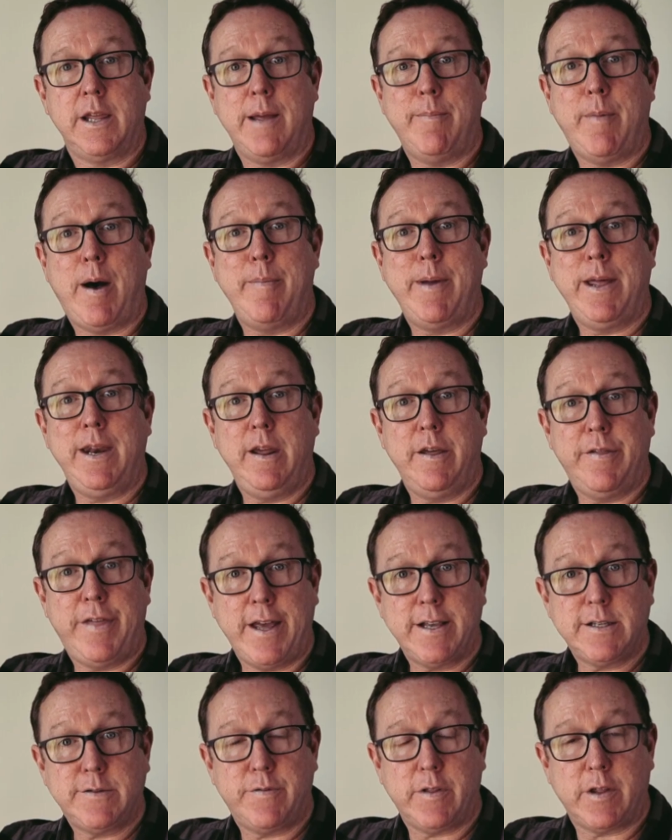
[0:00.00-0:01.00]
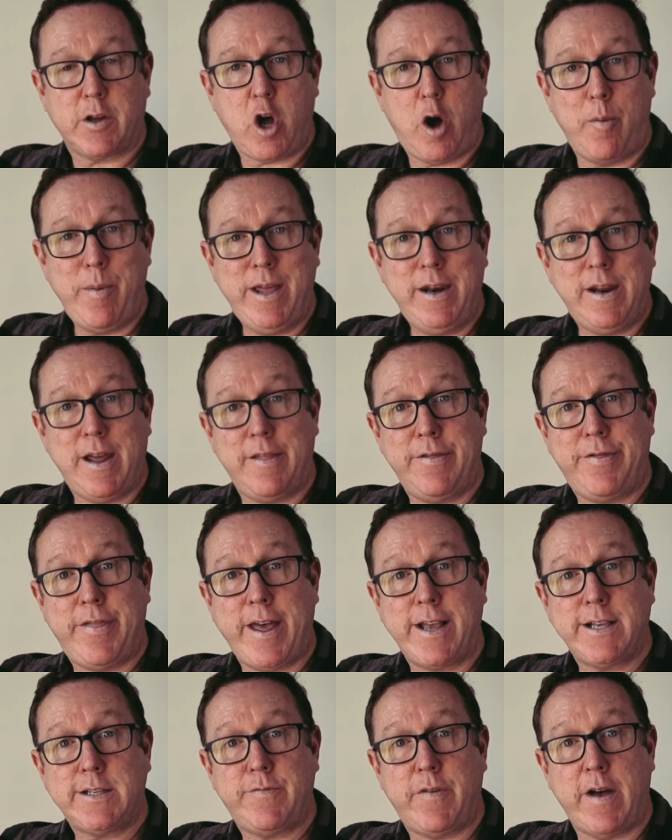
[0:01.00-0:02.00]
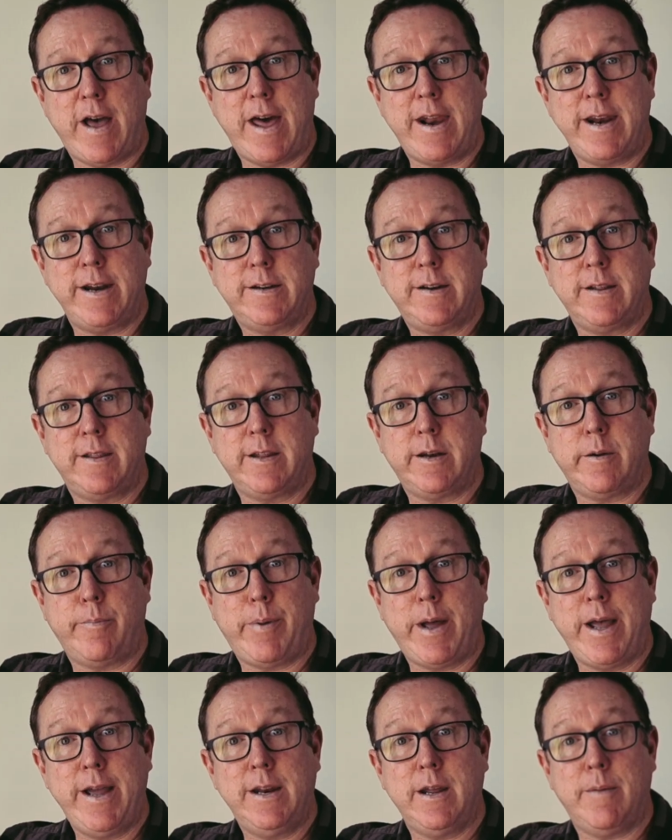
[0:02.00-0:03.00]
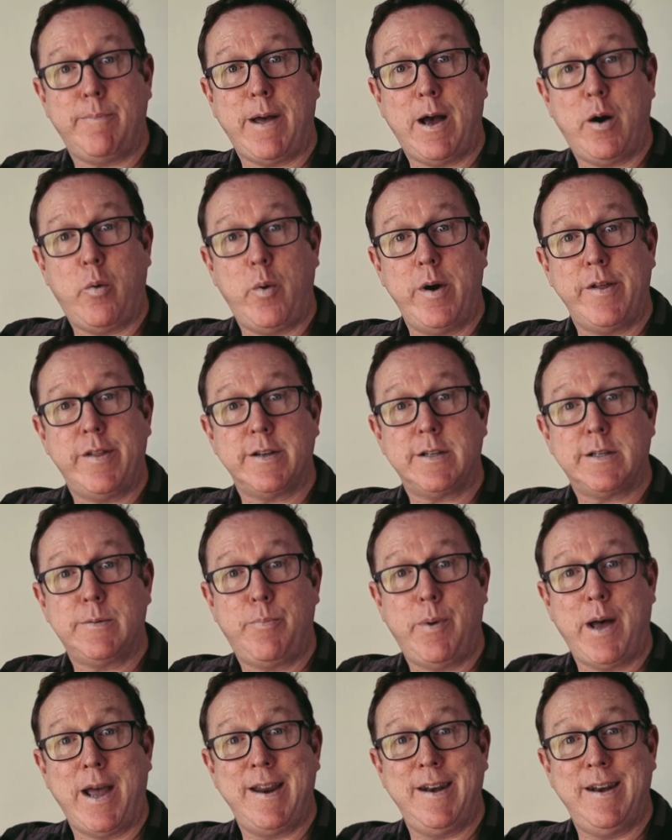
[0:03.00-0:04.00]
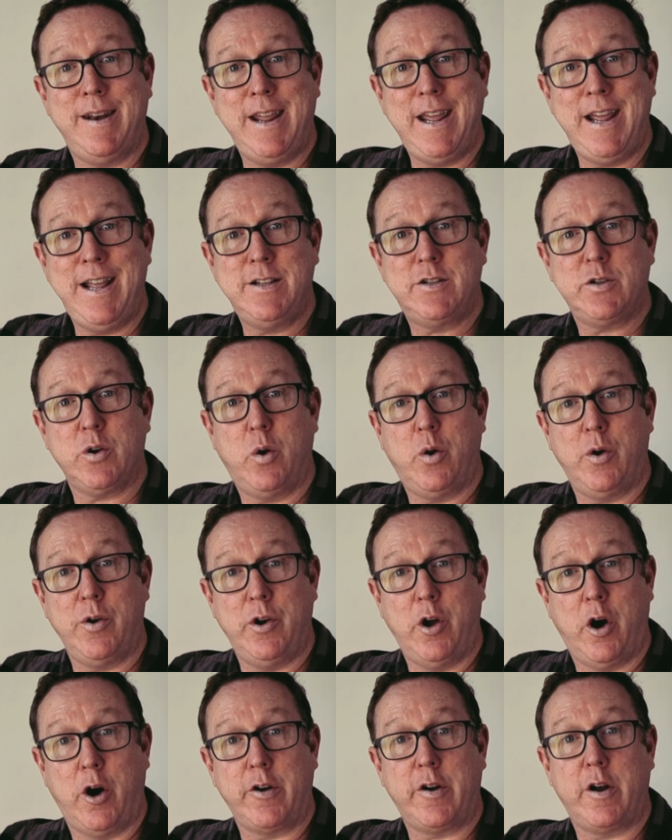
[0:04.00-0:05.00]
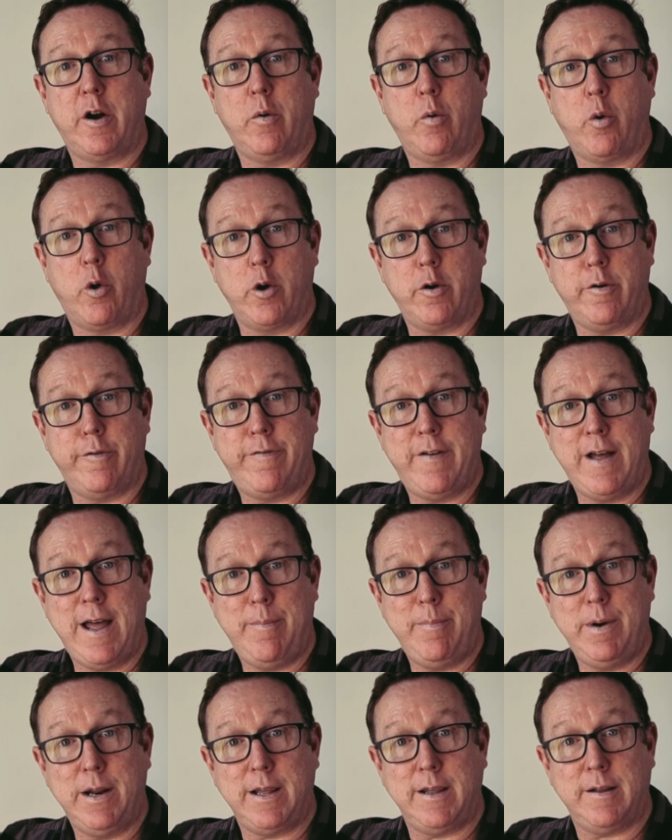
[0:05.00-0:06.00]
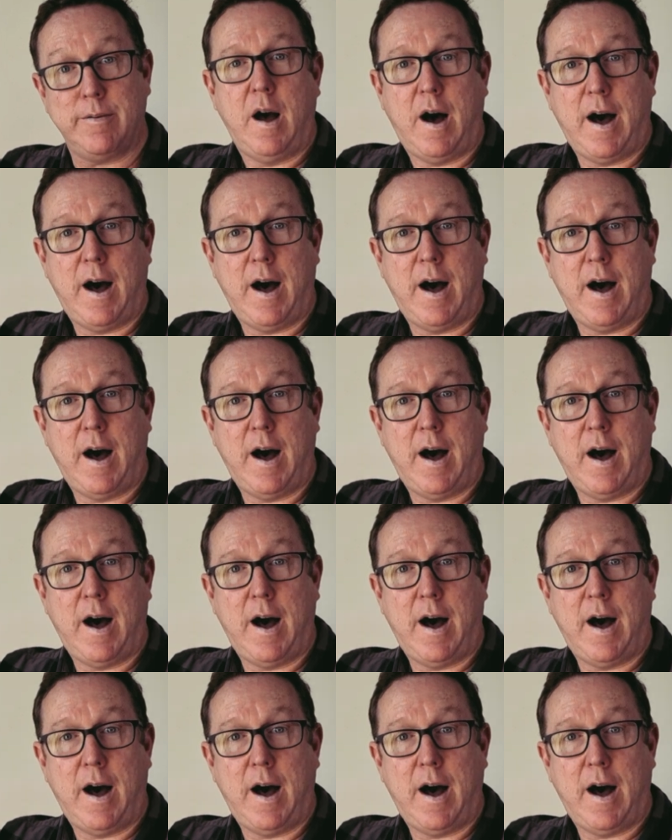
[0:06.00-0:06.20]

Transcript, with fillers: Yeah, my media, thanks for the comment and thanks for adding to the debate about whether Spain needs or not a royal family.